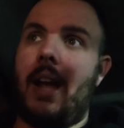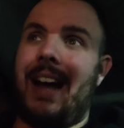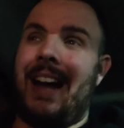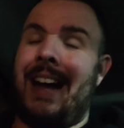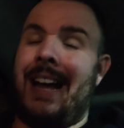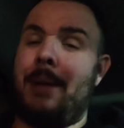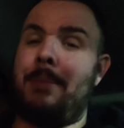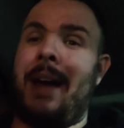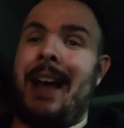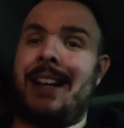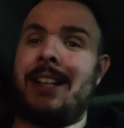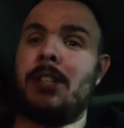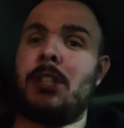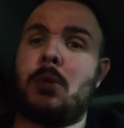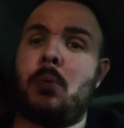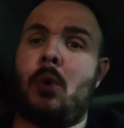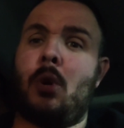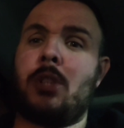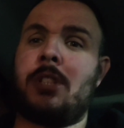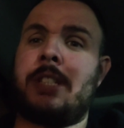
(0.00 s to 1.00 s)
I am heading
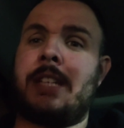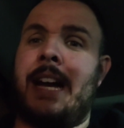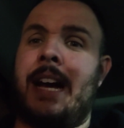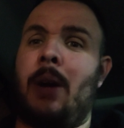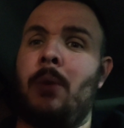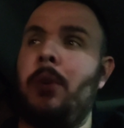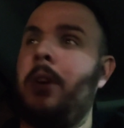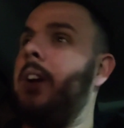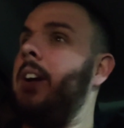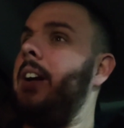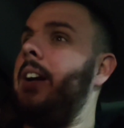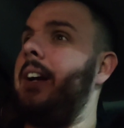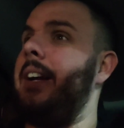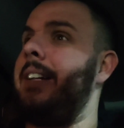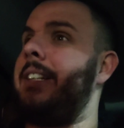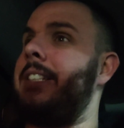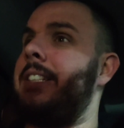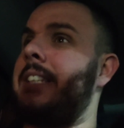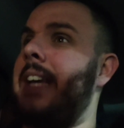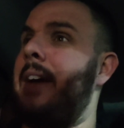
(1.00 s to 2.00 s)
towards town.
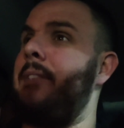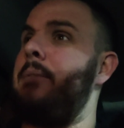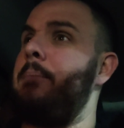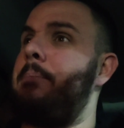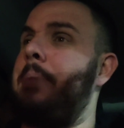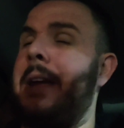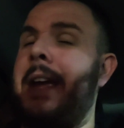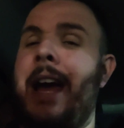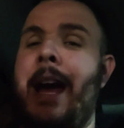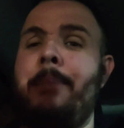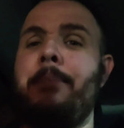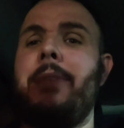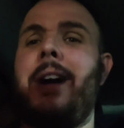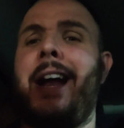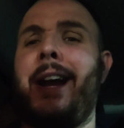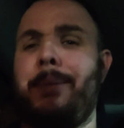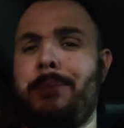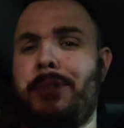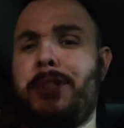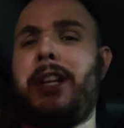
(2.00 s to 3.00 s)
It's 7 p.m.
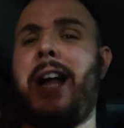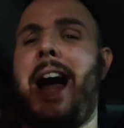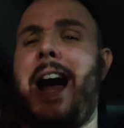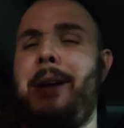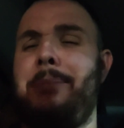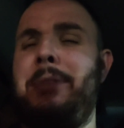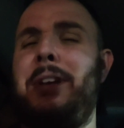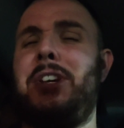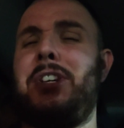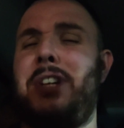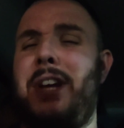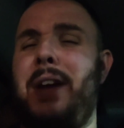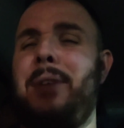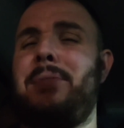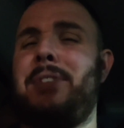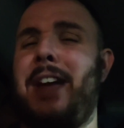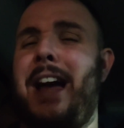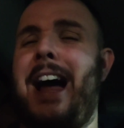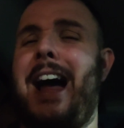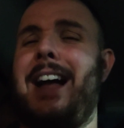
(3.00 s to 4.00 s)
and I'm starting my
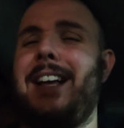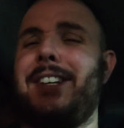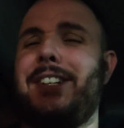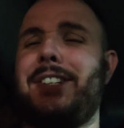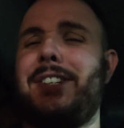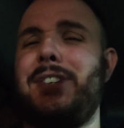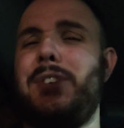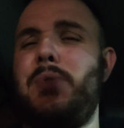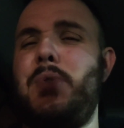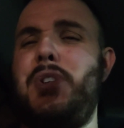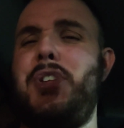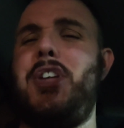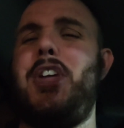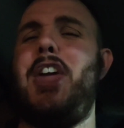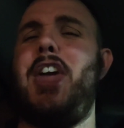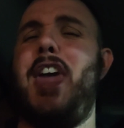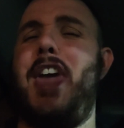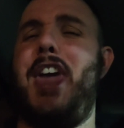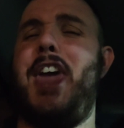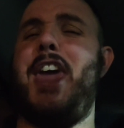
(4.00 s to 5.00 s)
shift, guys.
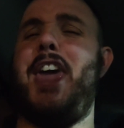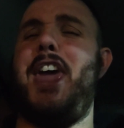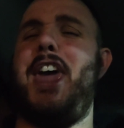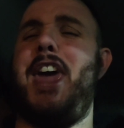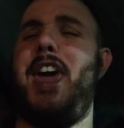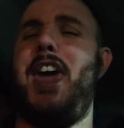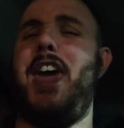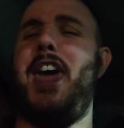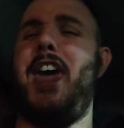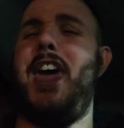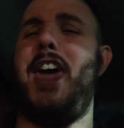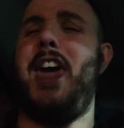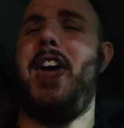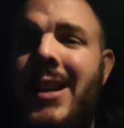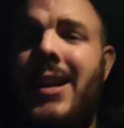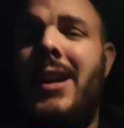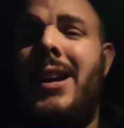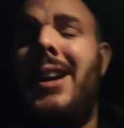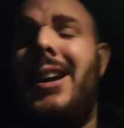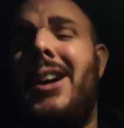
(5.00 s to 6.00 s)
Yeah.
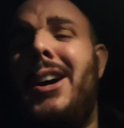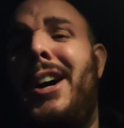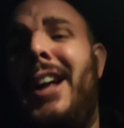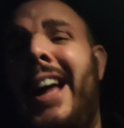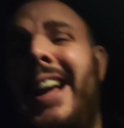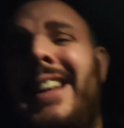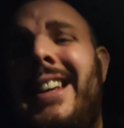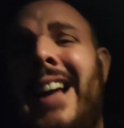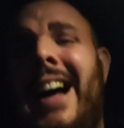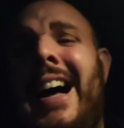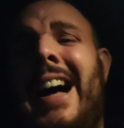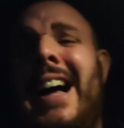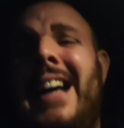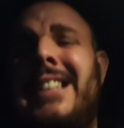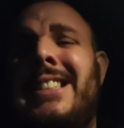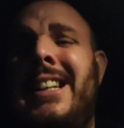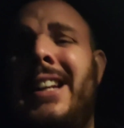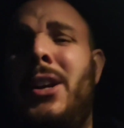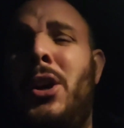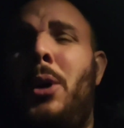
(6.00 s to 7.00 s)
All right,
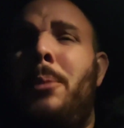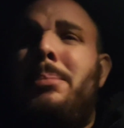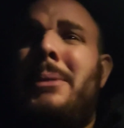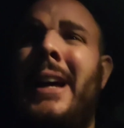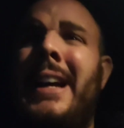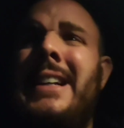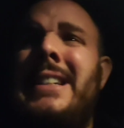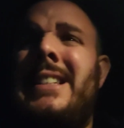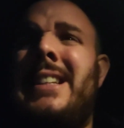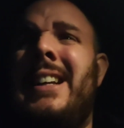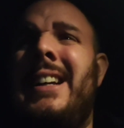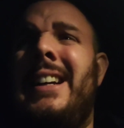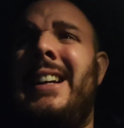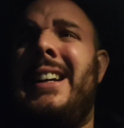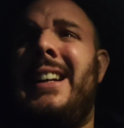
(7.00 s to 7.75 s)
guys, little update.